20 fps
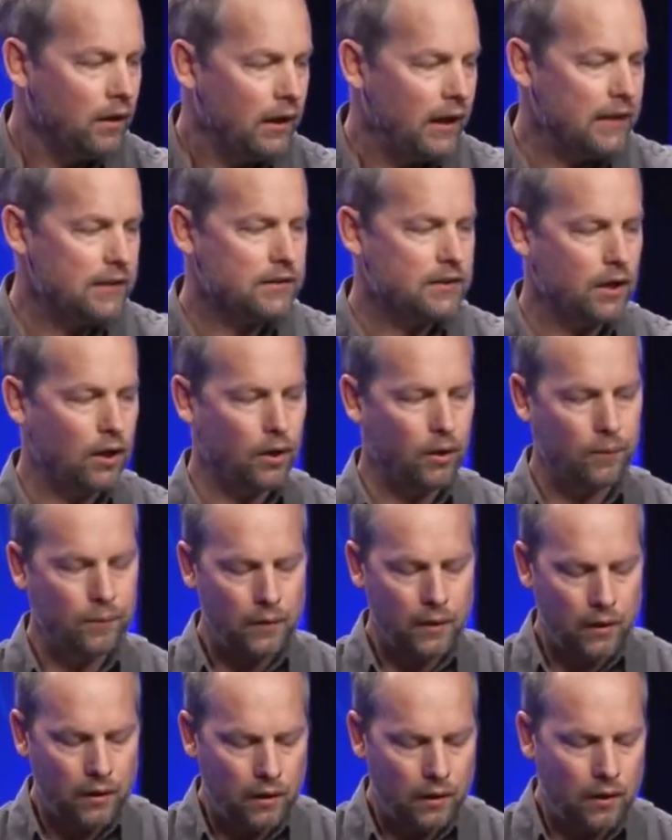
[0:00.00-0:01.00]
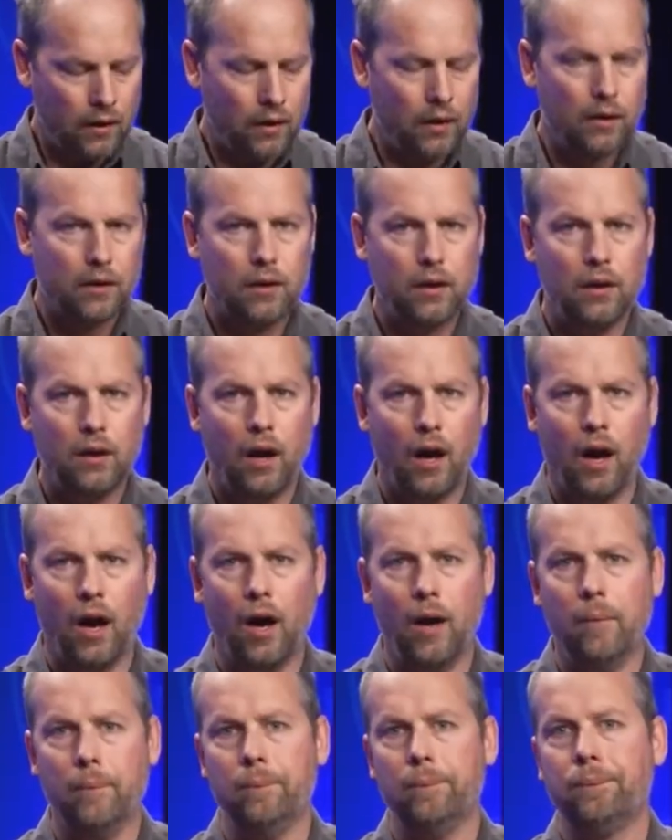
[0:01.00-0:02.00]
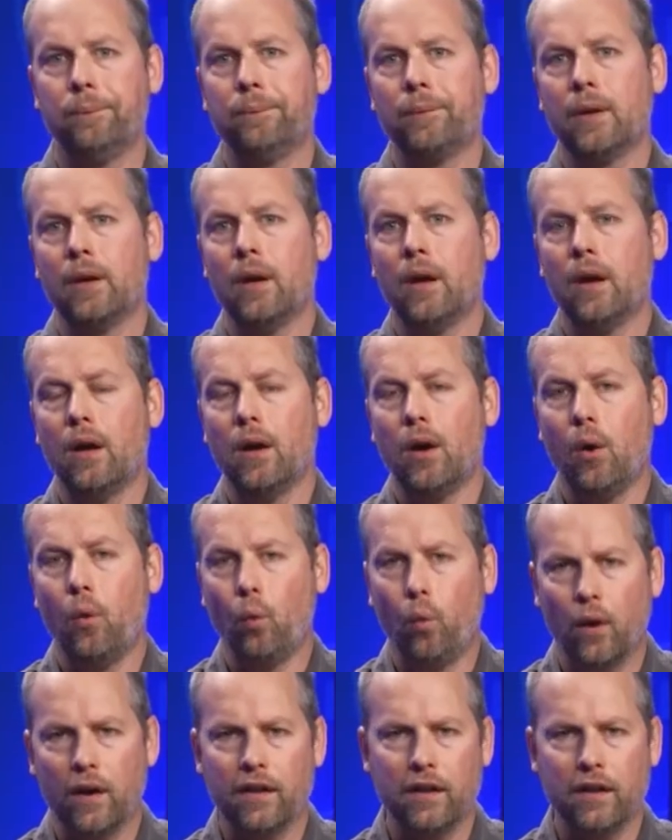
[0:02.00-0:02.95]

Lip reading: And so one